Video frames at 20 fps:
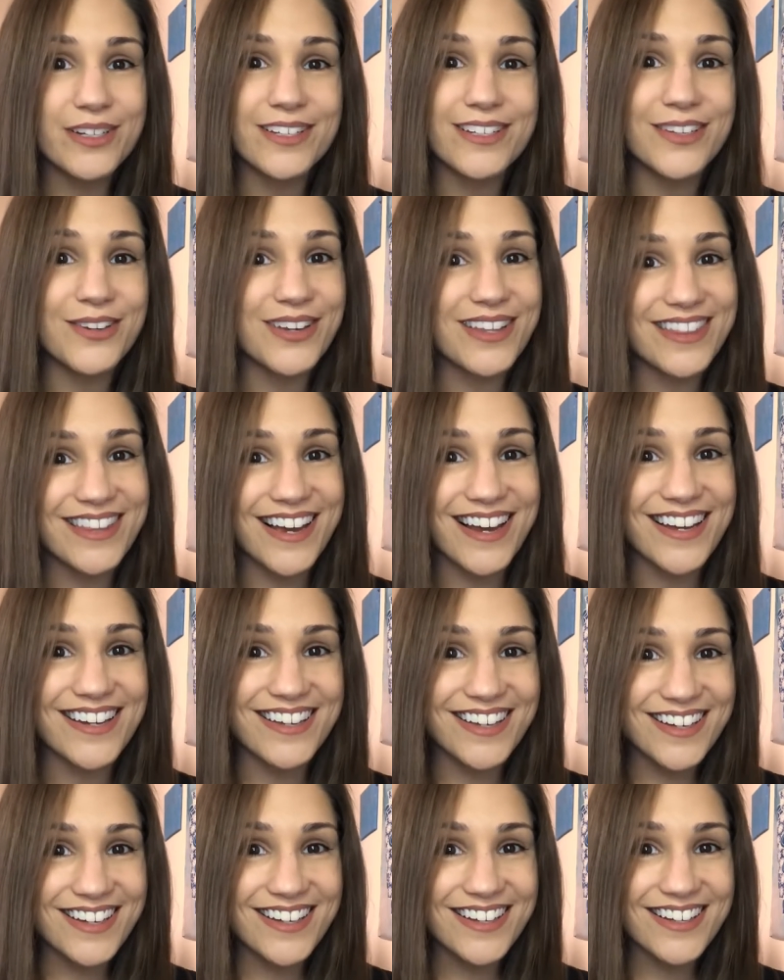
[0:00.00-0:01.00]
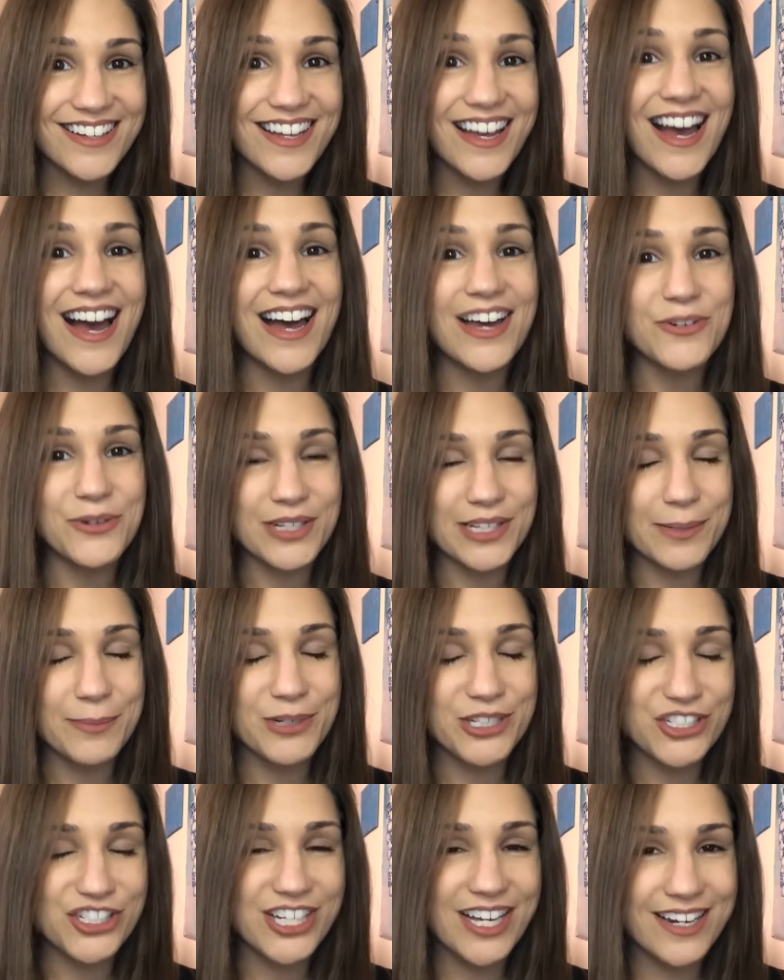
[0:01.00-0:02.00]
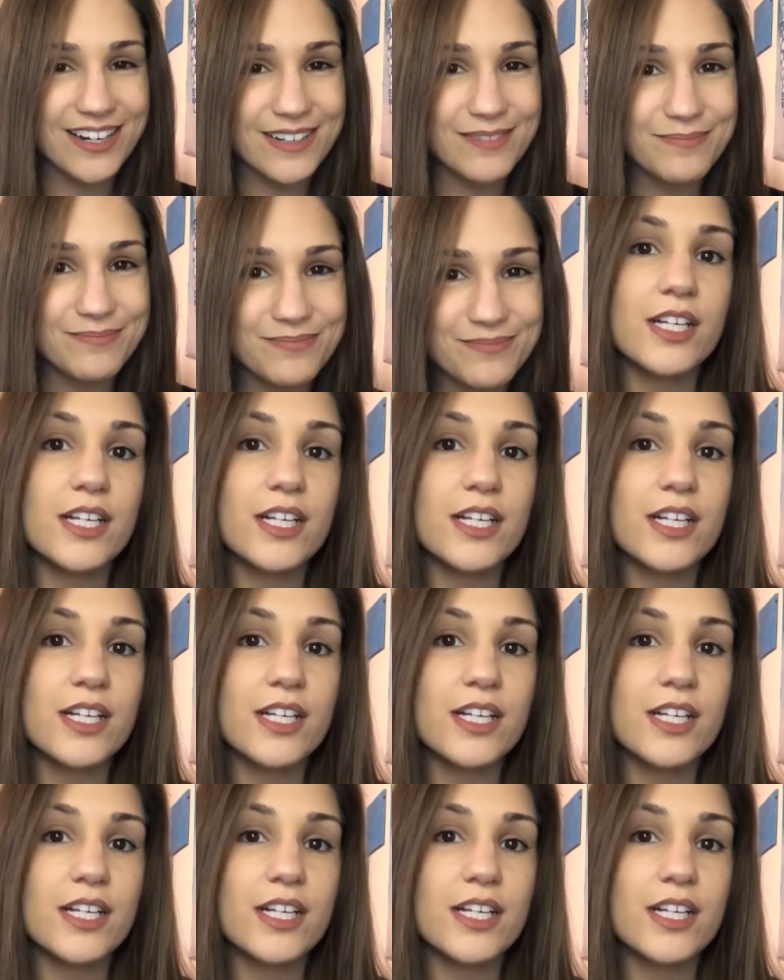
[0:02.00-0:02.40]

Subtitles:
You get the idea. I'd really appreciate it.